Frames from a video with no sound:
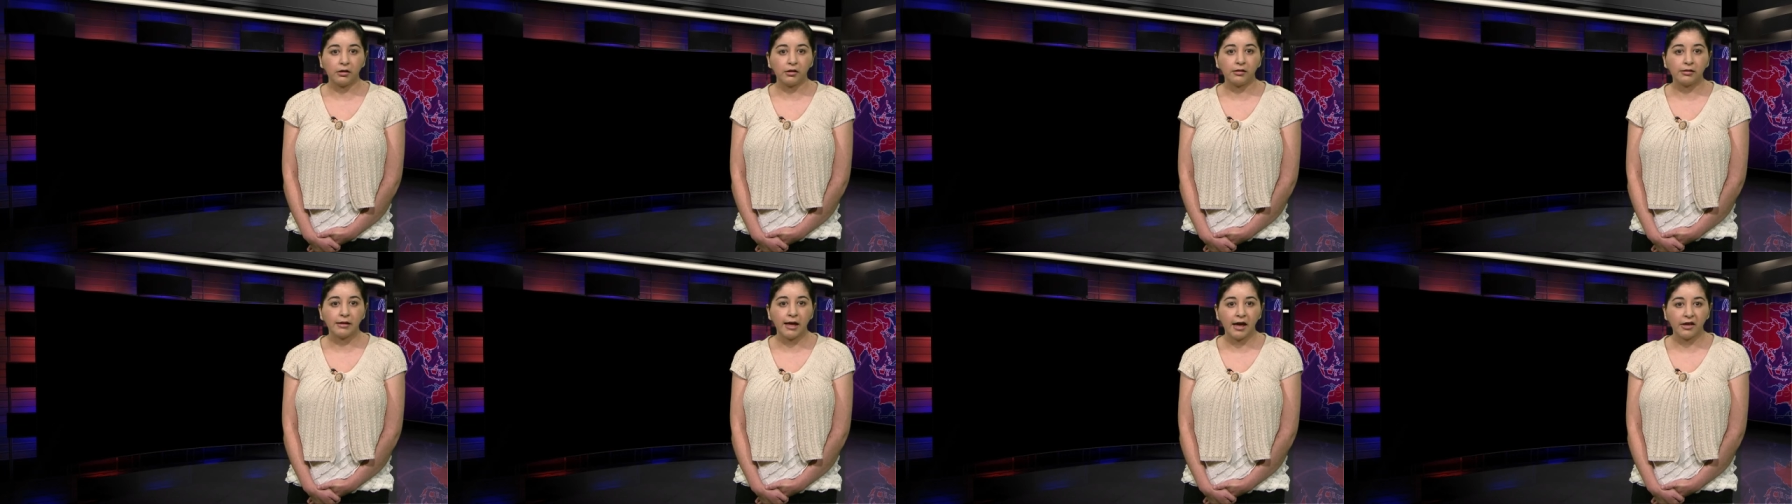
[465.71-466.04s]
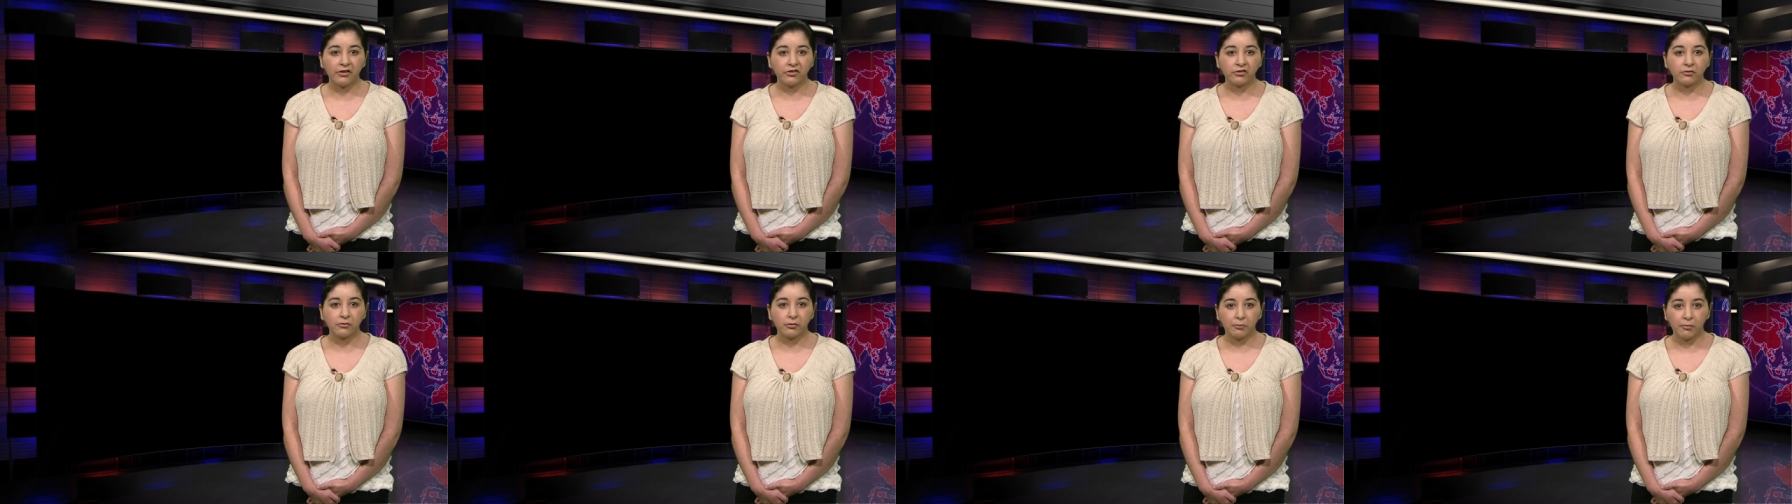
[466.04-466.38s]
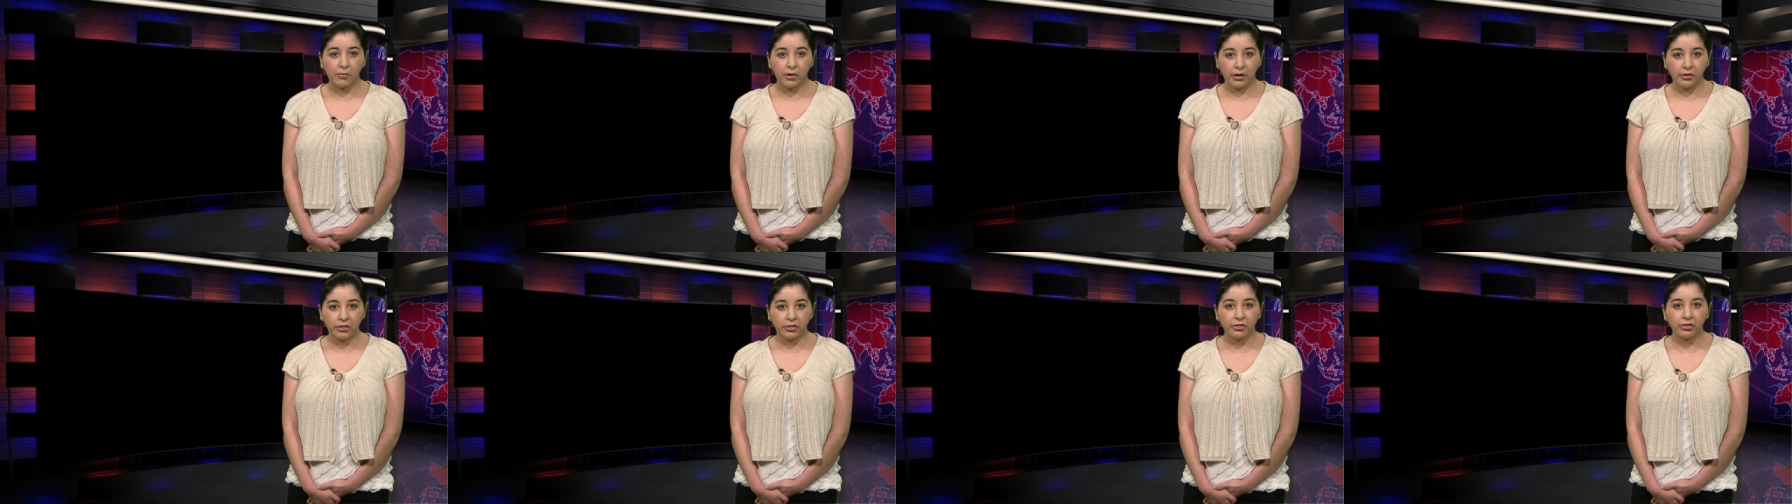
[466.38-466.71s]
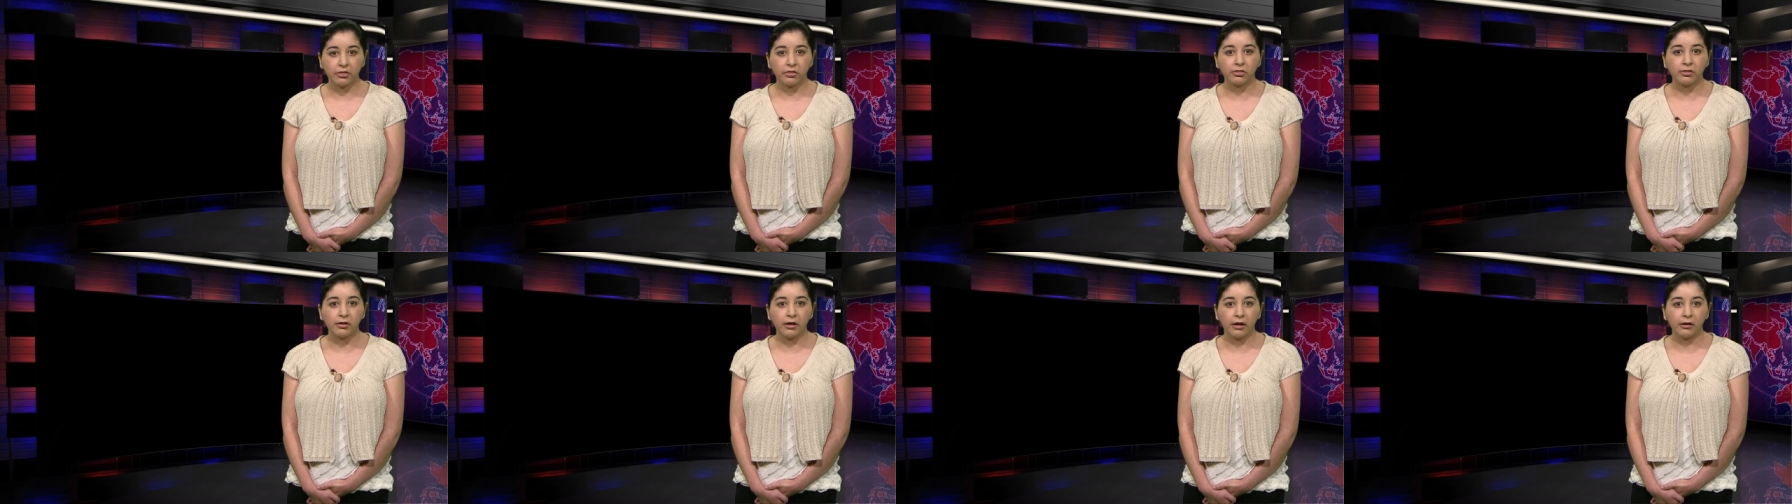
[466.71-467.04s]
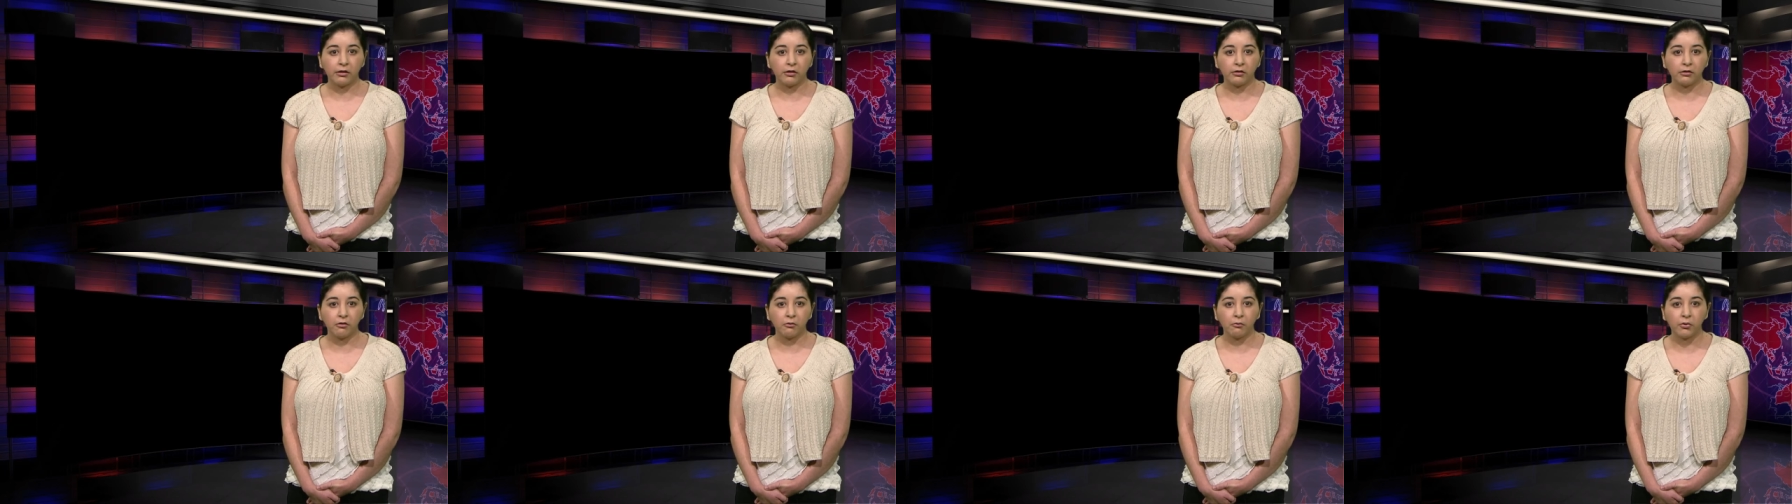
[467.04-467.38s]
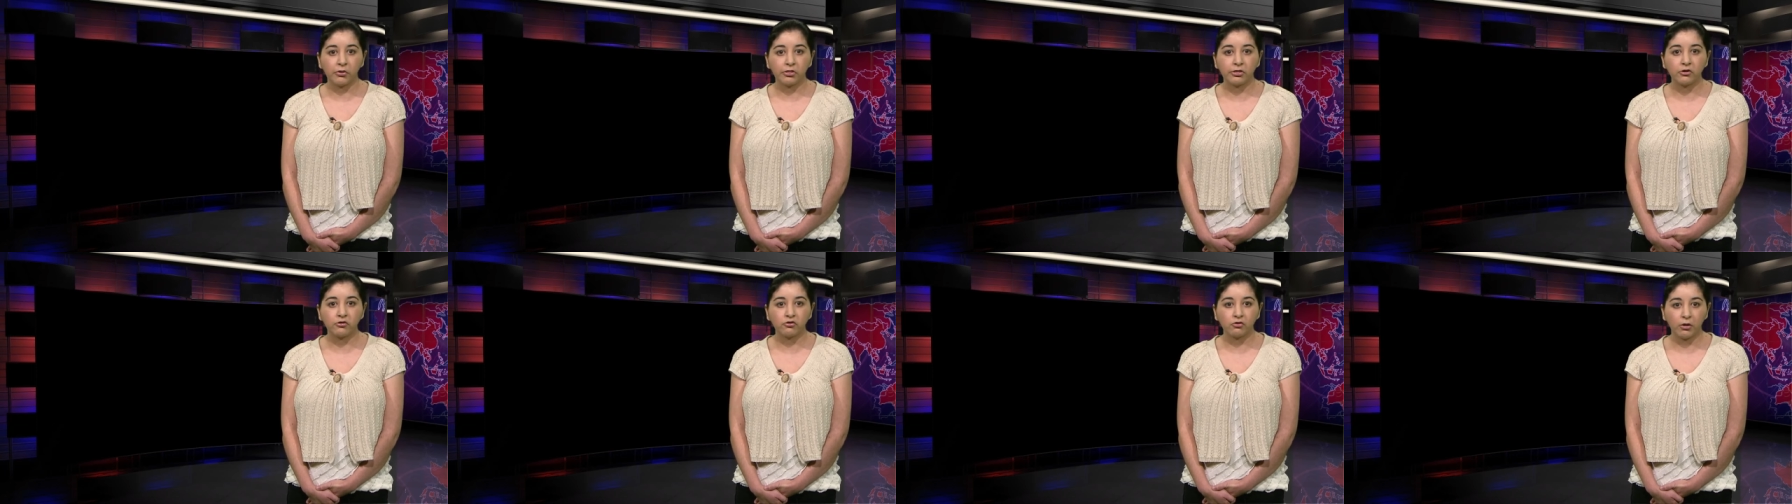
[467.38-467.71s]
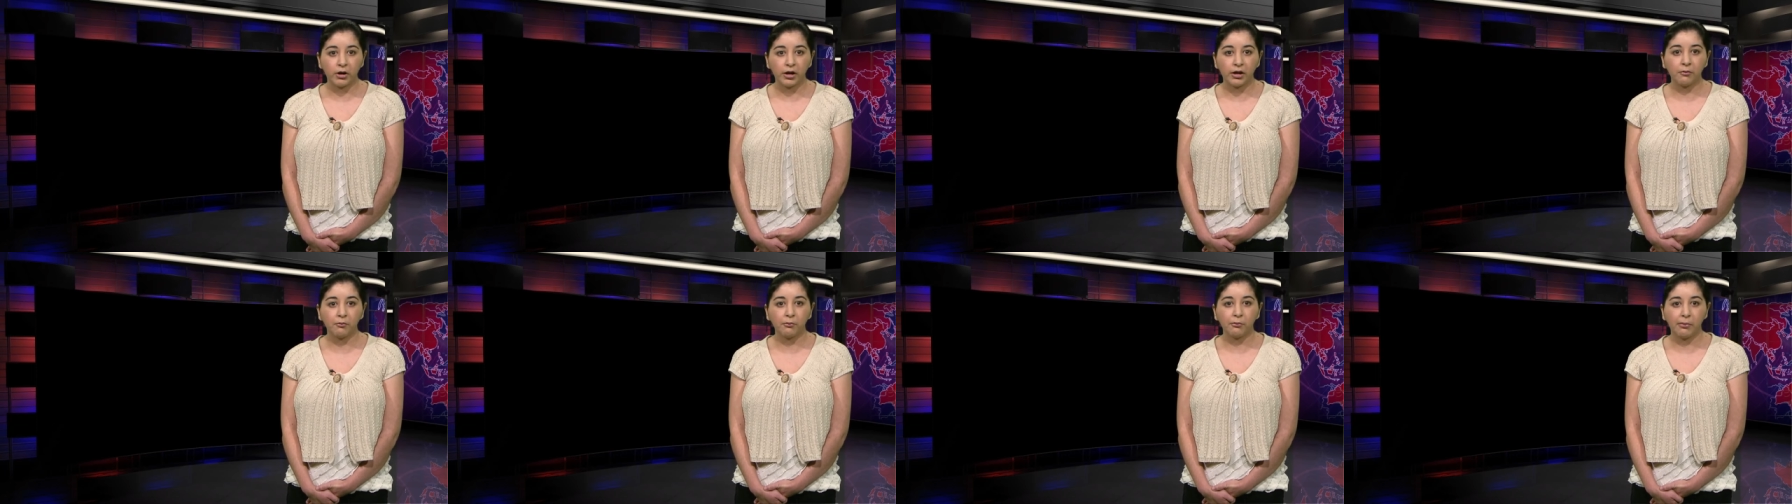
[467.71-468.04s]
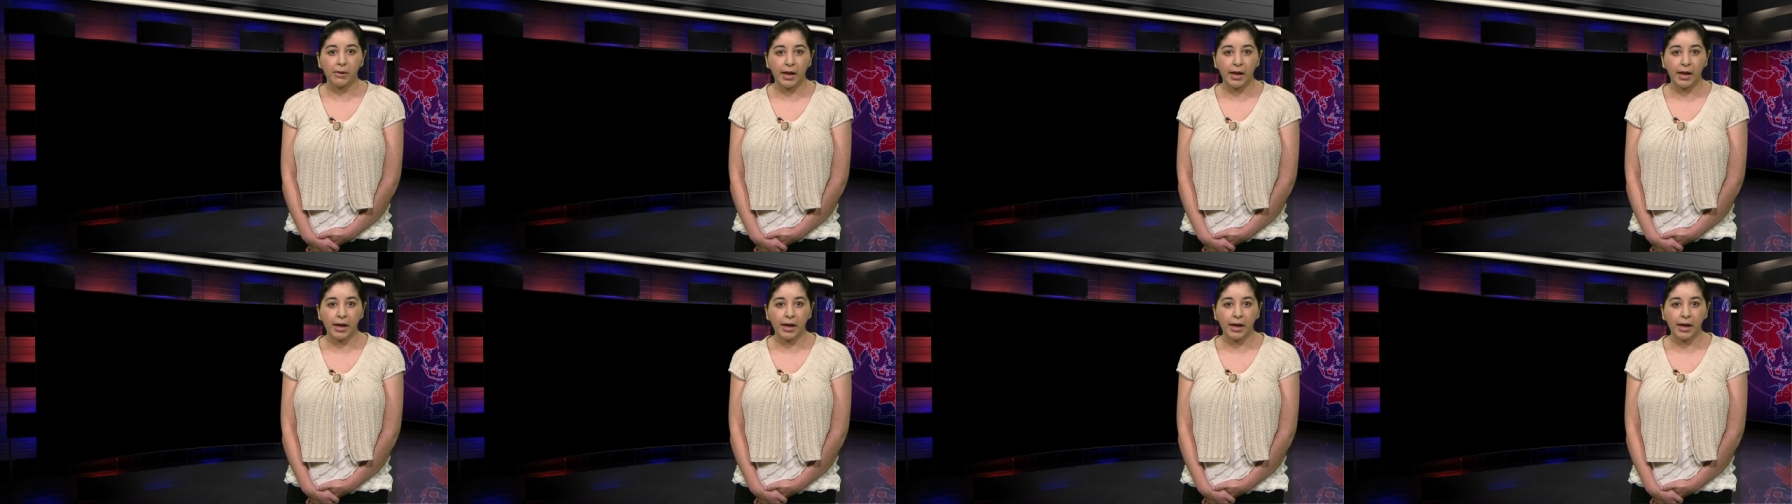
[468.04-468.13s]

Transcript: last month that with the joint